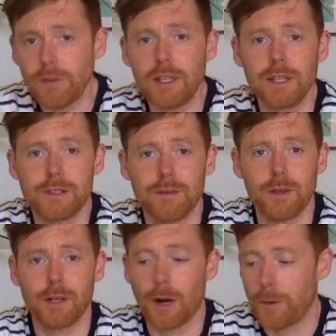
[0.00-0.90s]
Let's give it
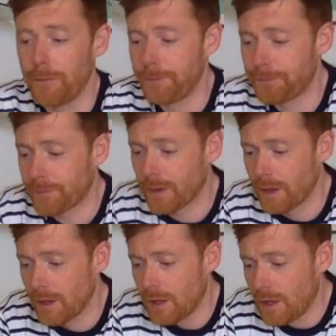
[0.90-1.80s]
a go.
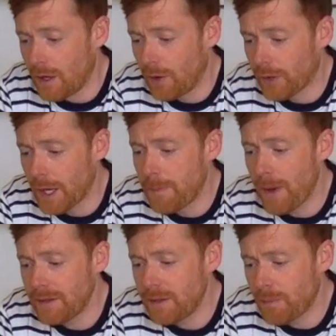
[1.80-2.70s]
Okay,
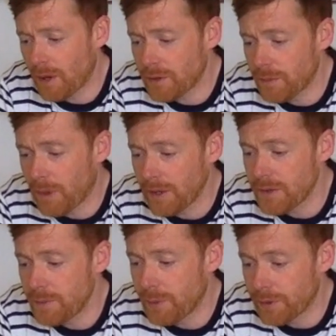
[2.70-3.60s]
Betty Butter bought
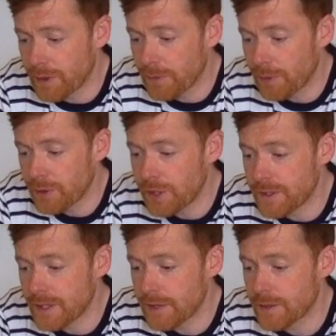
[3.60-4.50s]
some butter, but she
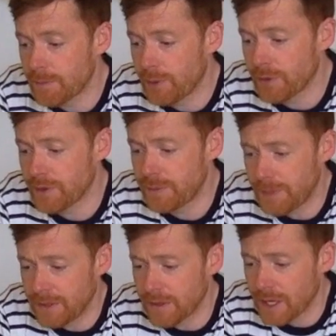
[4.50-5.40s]
said some butter's
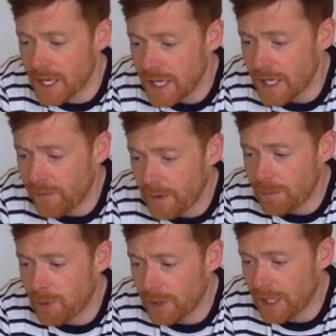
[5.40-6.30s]
bitter. If I
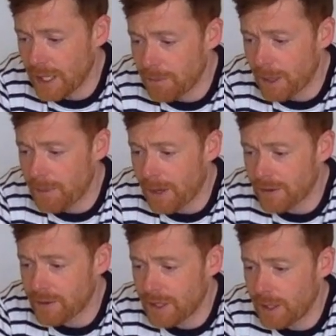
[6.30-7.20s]
put it in my
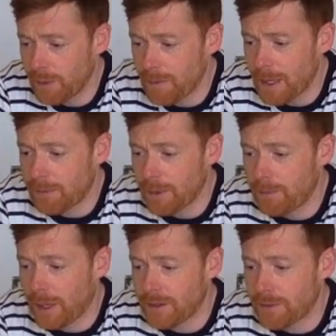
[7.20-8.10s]
batter, it will make my
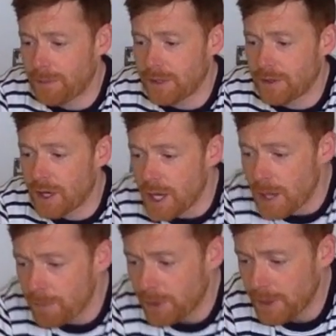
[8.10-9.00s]
batter bitter.
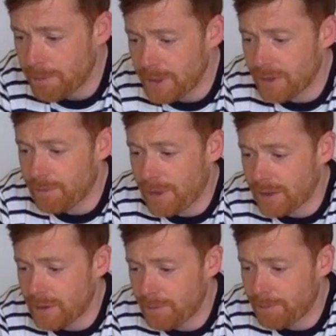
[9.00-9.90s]
But a bit of
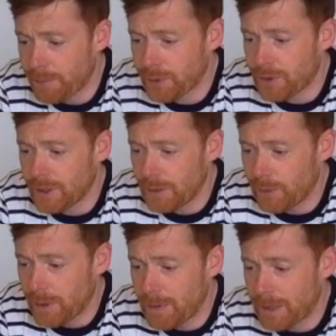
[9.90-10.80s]
better butter
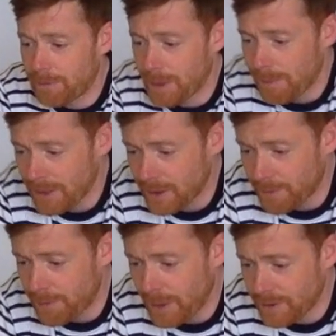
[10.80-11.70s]
will make my batter
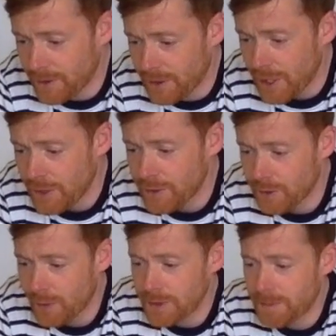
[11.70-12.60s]
better. So
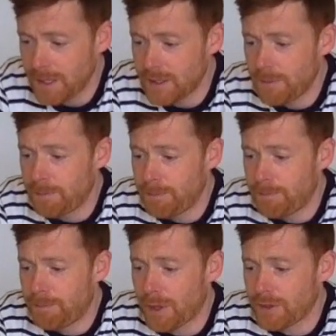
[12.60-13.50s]
'twas Betty
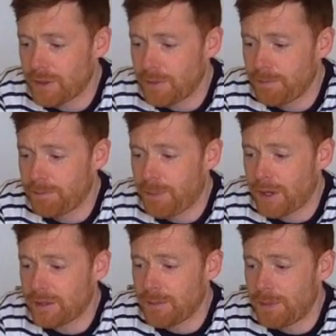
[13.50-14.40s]
Butter
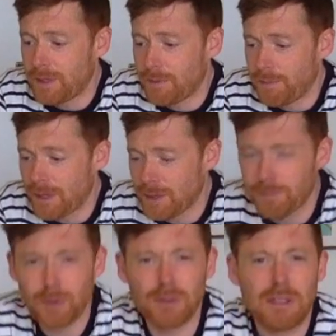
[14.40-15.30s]
bought a bit of better
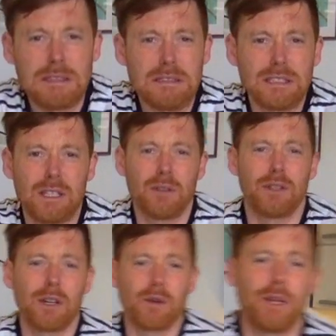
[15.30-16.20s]
butter. No,
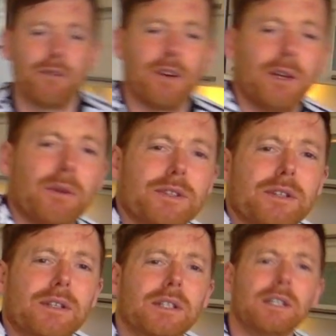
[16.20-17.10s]
not quite right, was
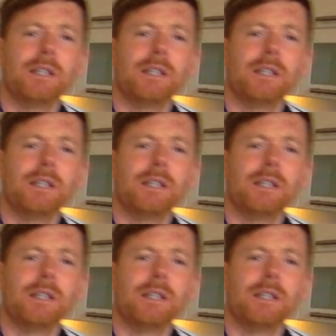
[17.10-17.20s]
it?